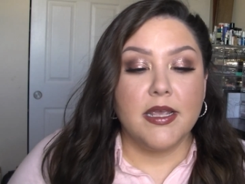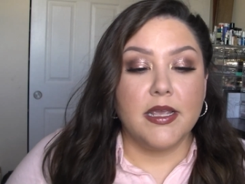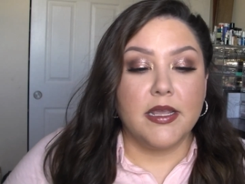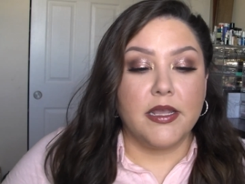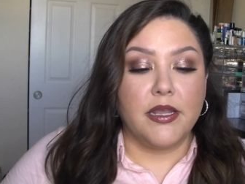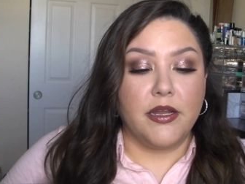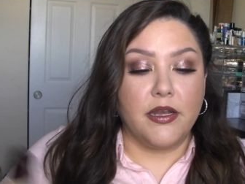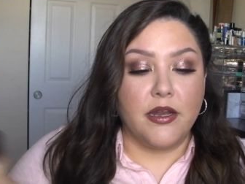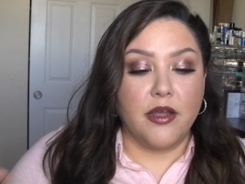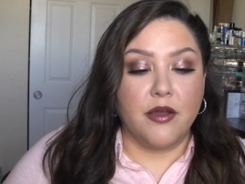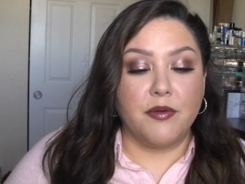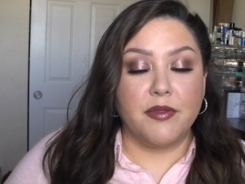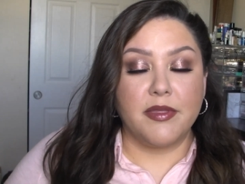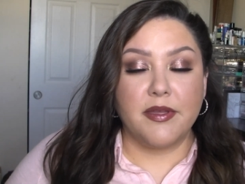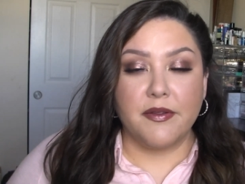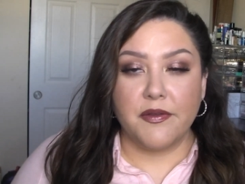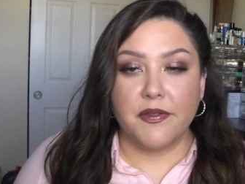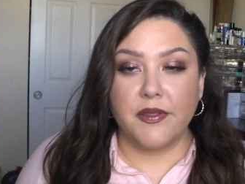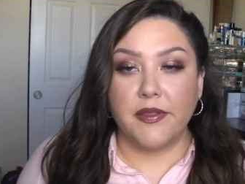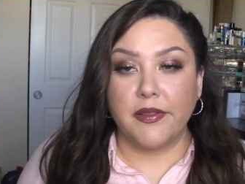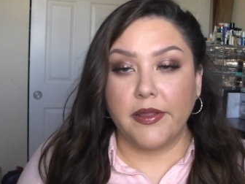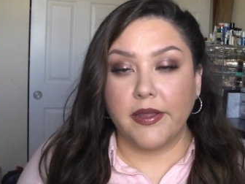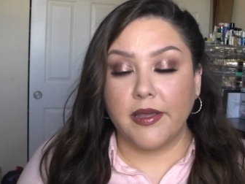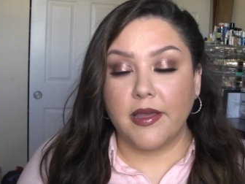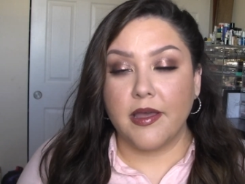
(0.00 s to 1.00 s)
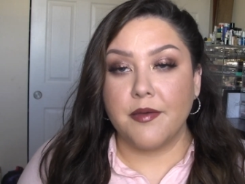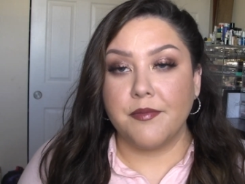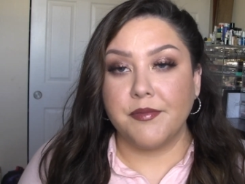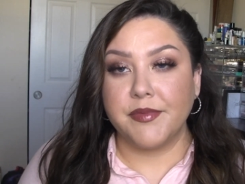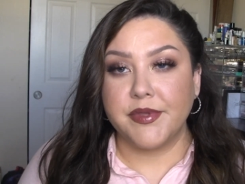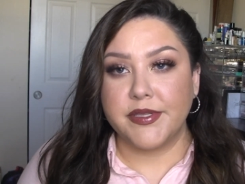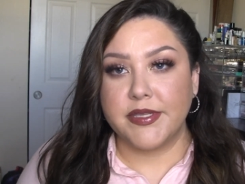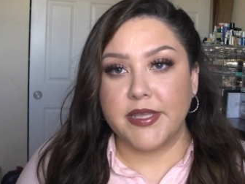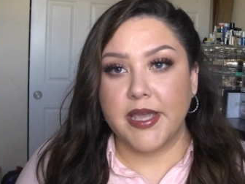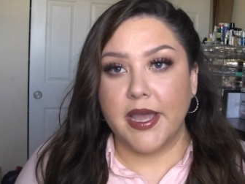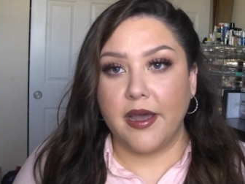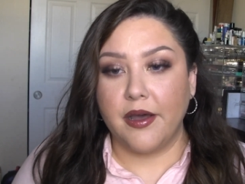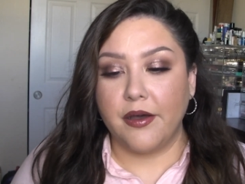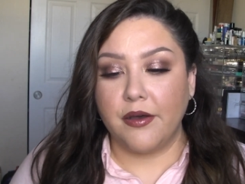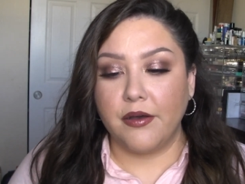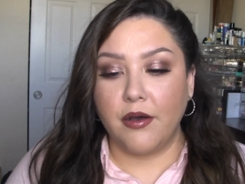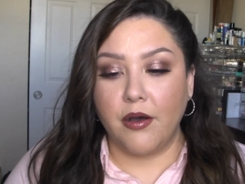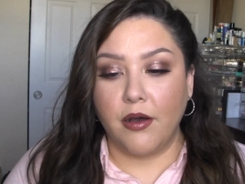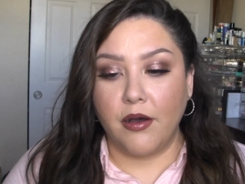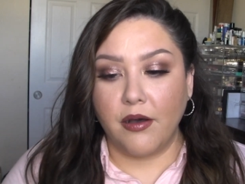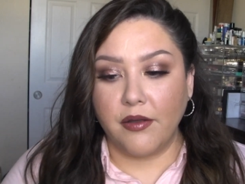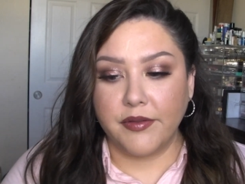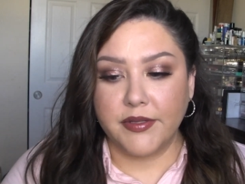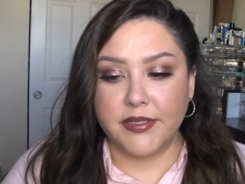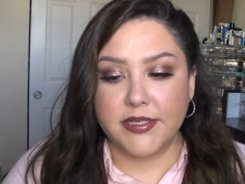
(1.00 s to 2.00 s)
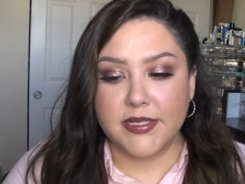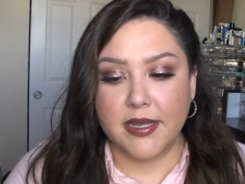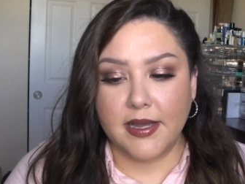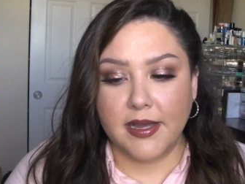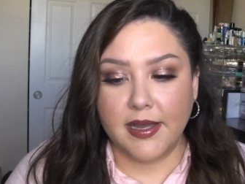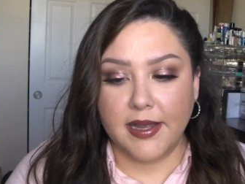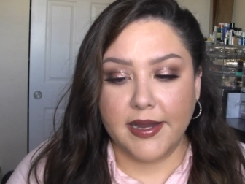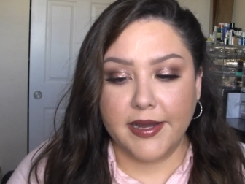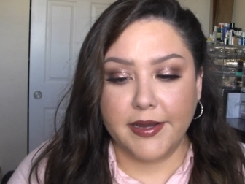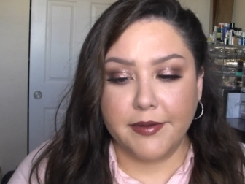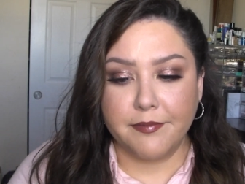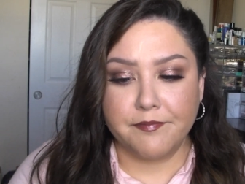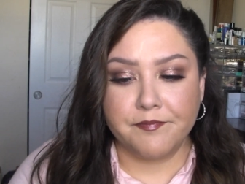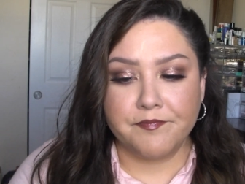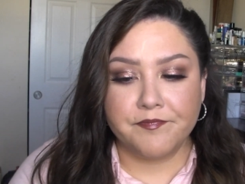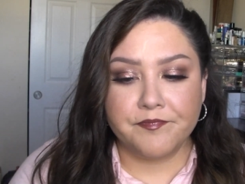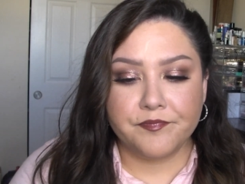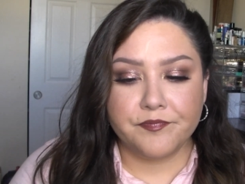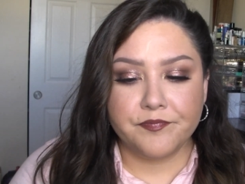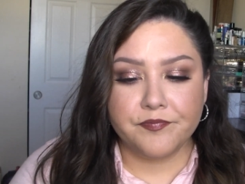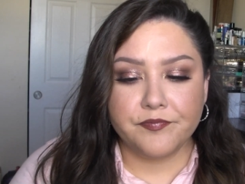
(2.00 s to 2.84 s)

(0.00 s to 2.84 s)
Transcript: you know, with everything that comes out all the time,